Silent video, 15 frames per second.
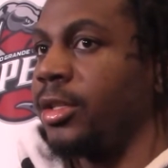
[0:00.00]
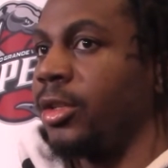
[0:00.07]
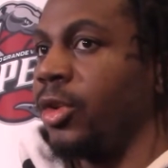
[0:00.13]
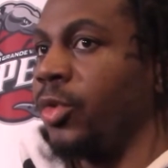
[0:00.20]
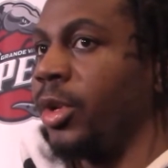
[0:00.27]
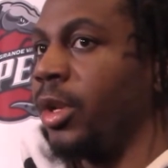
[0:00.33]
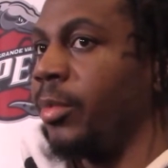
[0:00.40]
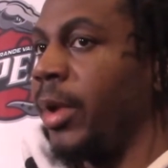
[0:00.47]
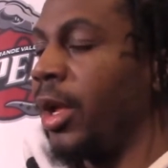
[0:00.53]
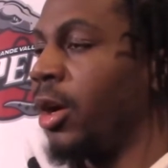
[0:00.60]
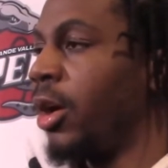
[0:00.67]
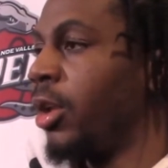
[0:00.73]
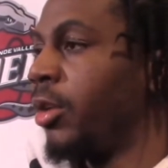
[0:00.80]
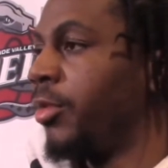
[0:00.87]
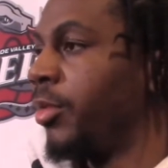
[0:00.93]
You know, we didn't make
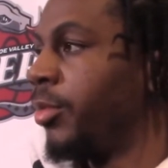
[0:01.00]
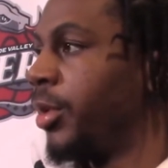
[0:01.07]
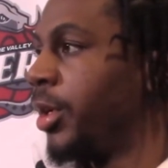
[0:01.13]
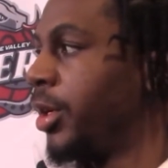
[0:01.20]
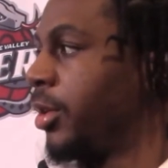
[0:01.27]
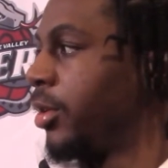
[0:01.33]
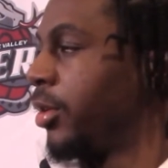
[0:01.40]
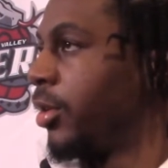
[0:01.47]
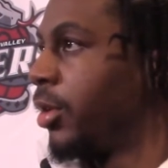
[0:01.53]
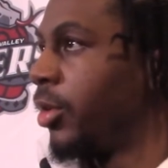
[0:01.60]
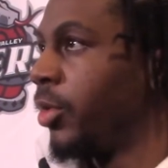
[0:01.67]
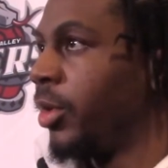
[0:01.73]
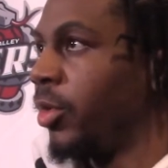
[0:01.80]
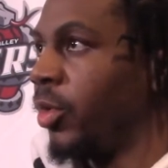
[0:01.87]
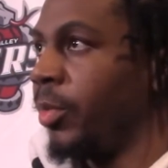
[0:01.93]
all of them, but, you know,
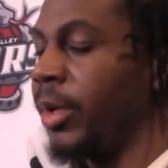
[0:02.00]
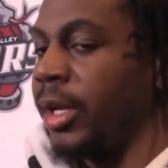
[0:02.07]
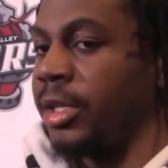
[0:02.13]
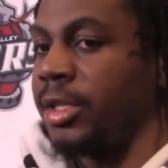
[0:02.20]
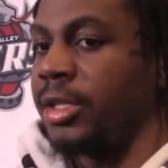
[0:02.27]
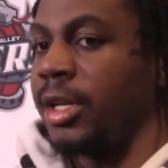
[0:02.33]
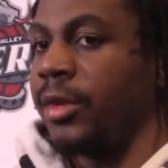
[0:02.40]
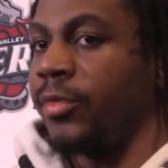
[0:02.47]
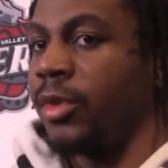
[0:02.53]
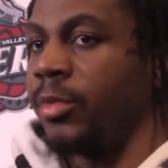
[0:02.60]
we played as a team for